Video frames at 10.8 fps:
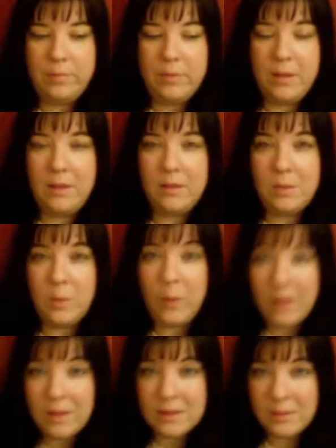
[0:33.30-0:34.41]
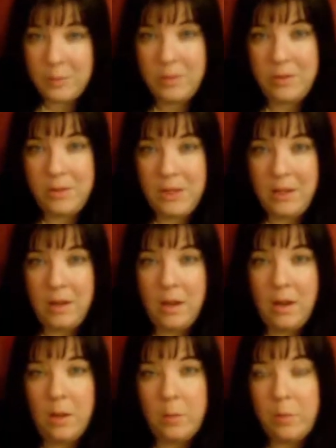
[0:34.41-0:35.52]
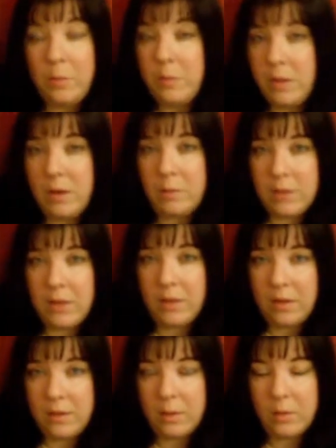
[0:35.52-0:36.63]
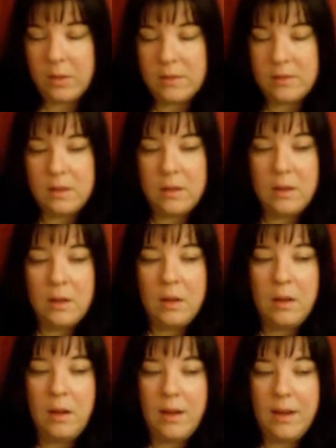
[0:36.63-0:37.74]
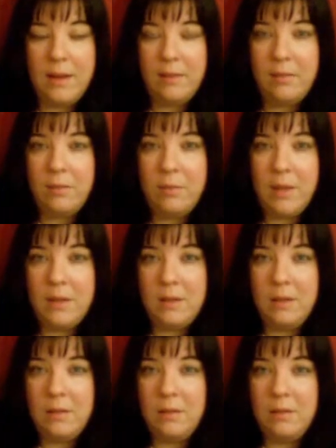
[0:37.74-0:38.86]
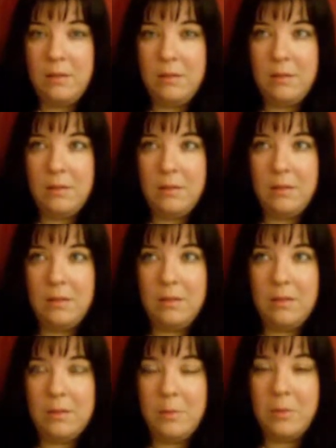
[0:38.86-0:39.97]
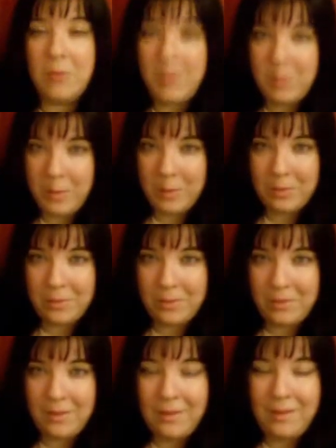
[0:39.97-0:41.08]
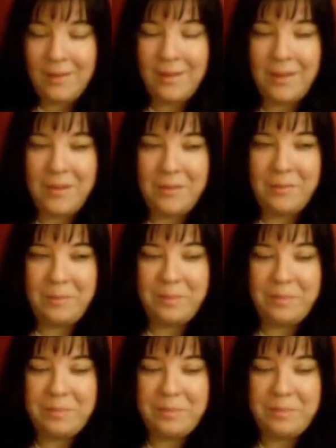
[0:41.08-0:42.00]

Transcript: that there's a weight loss community above and beyond what I thought there was. I have met some great people. I've